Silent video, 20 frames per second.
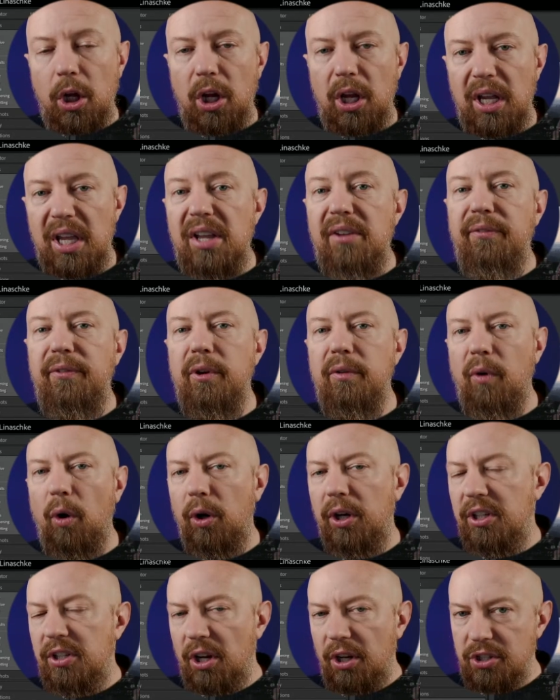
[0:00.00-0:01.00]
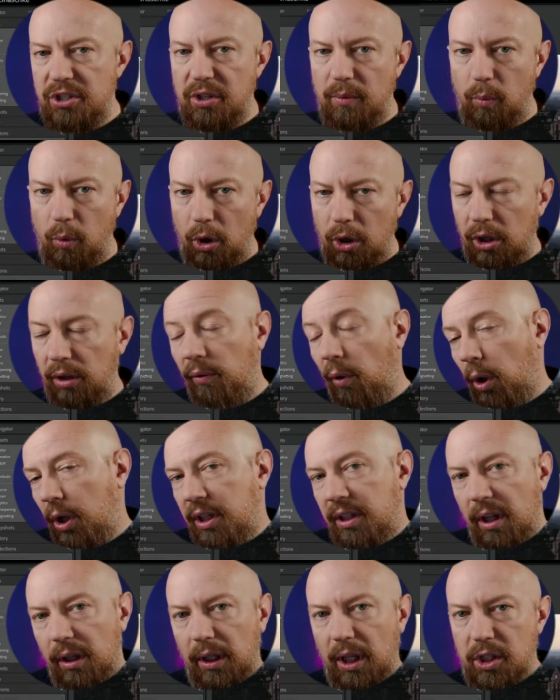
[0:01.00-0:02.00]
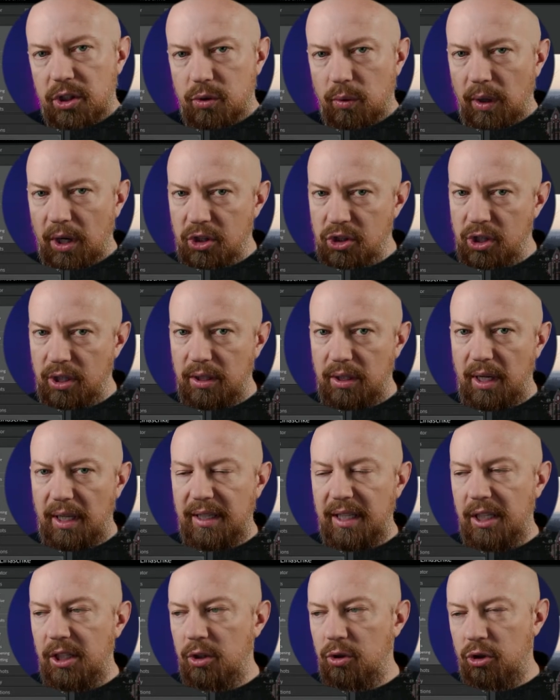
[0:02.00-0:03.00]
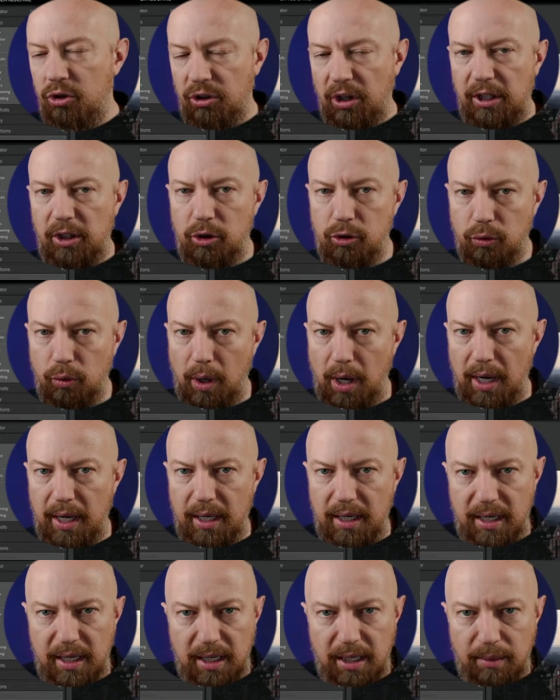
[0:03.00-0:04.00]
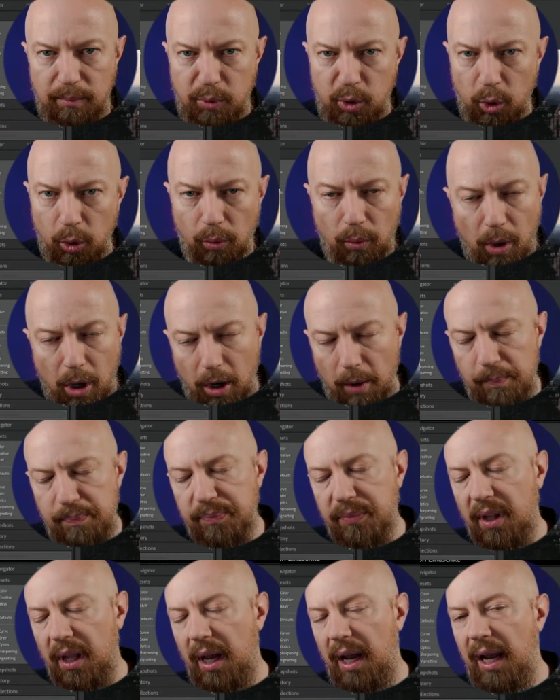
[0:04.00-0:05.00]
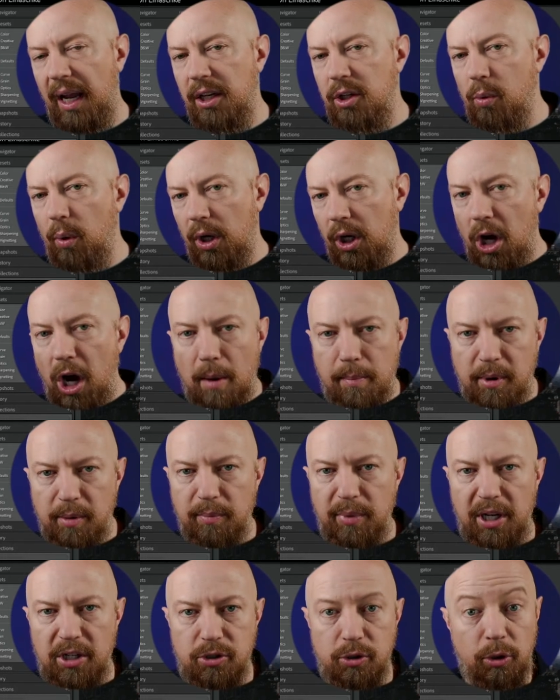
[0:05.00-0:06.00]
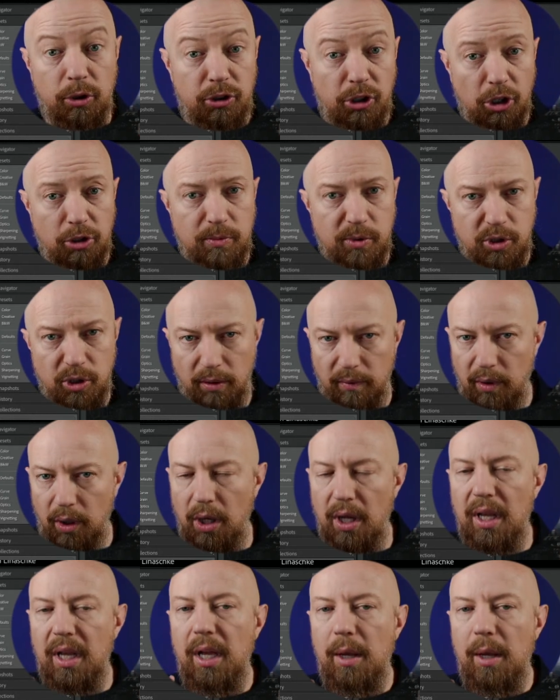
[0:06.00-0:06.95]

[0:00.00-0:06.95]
if you've already done some work, you've already done lens correction, and then you decide to try it in PureRAW and you want to copy and paste your adjustments over,